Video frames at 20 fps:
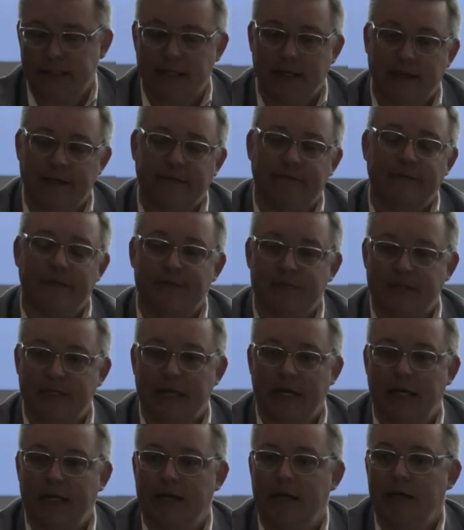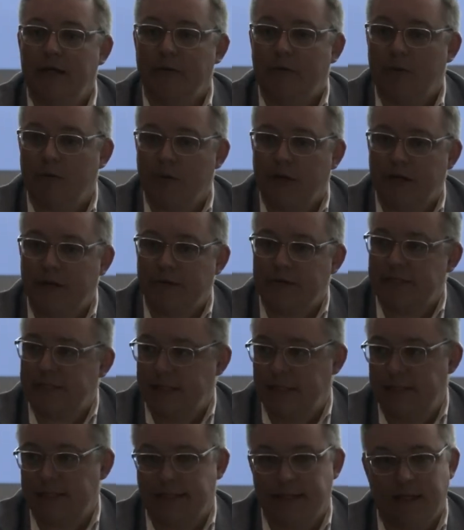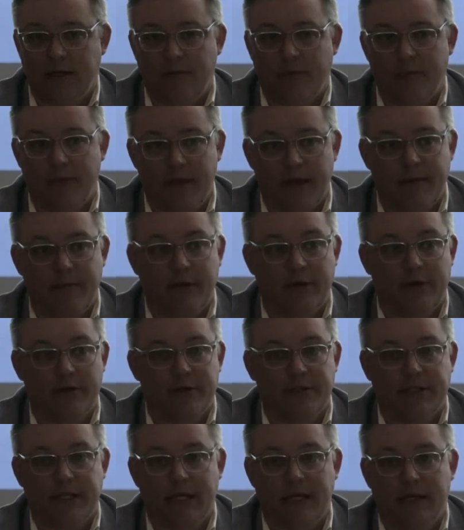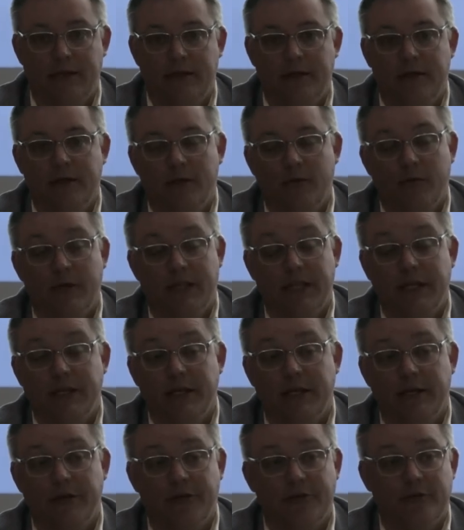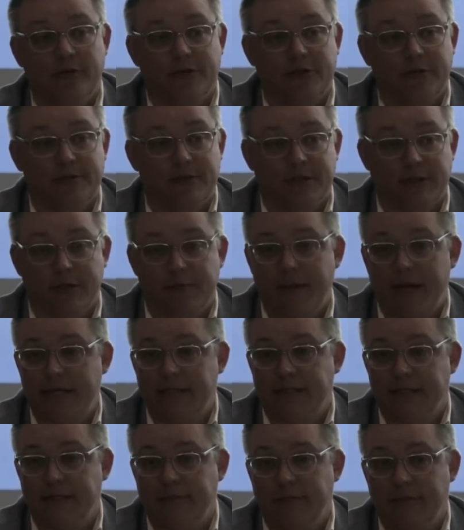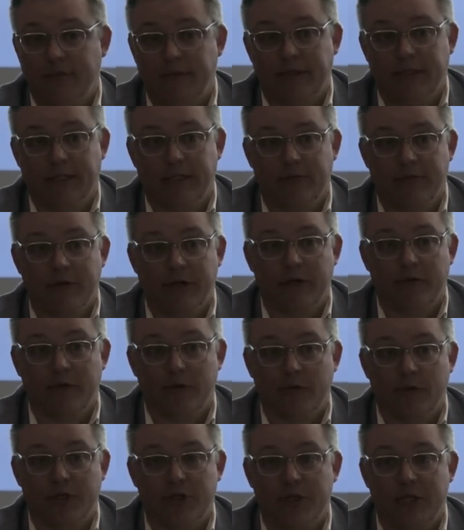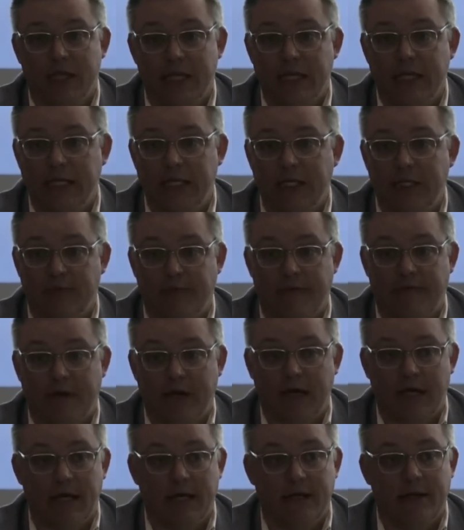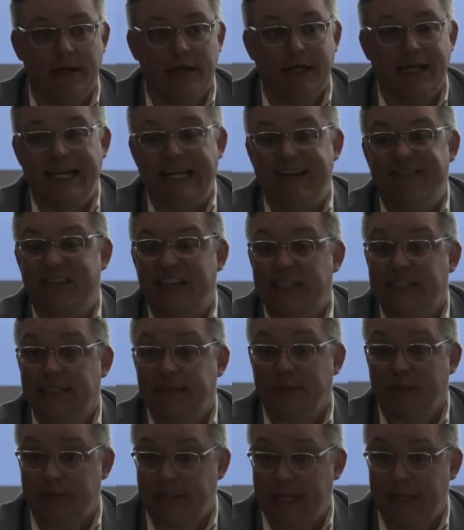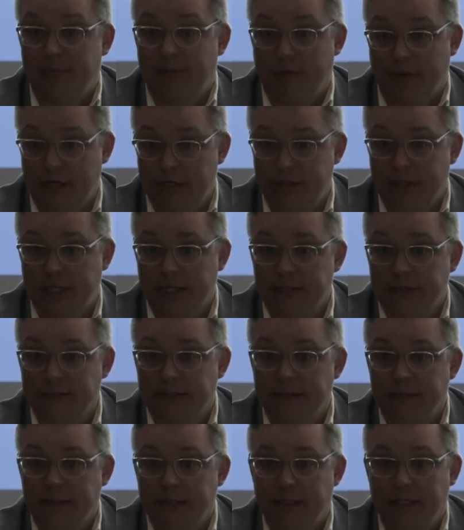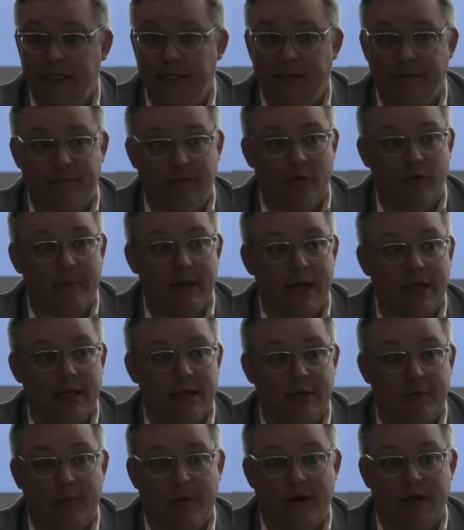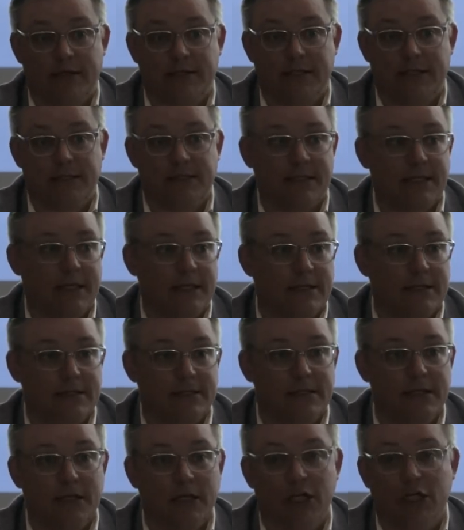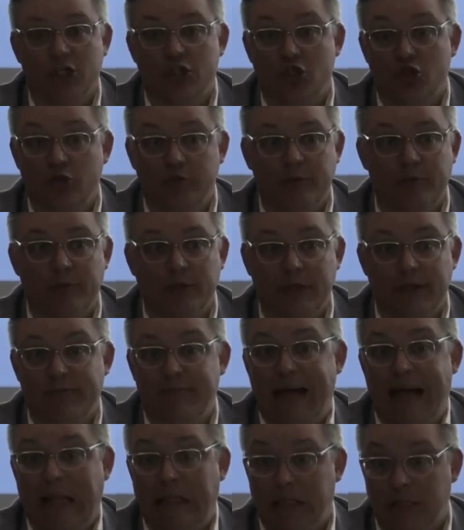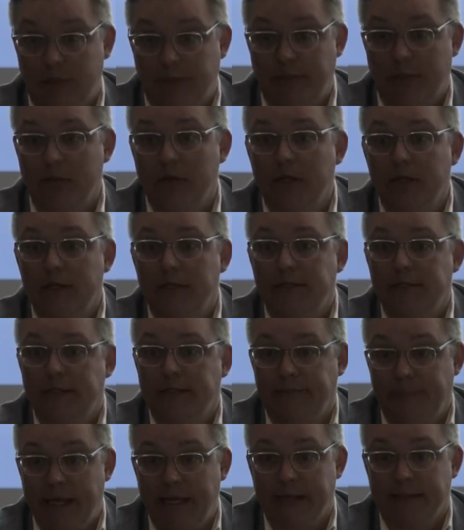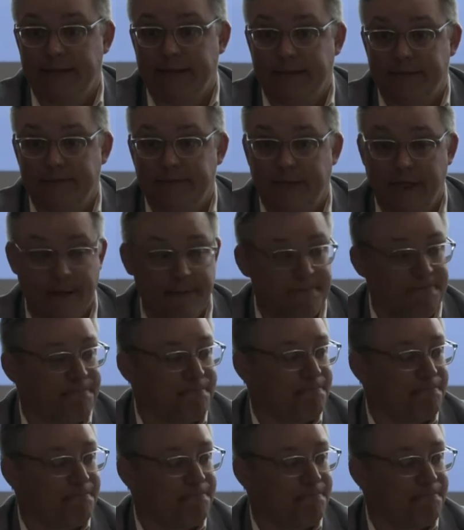And on the flip side, we're working with cities to help them understand what they need to do in terms of the capacity building and the rigor with which they need to provide investable type projects in a format and in a process that is consumable and palatable to banks. Yeah.